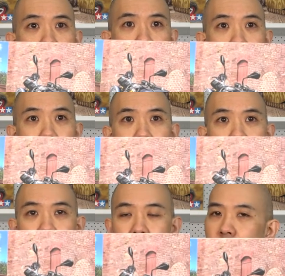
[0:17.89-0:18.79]
So the R
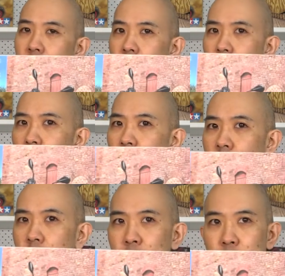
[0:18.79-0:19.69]
nineT, I don't know a
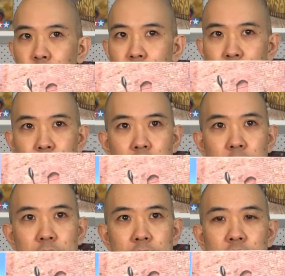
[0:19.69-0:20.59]
lot about bikes, but I do
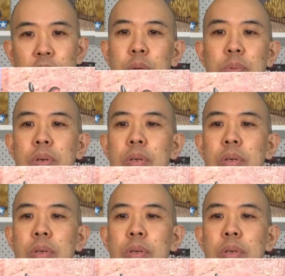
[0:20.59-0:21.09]
like their shape.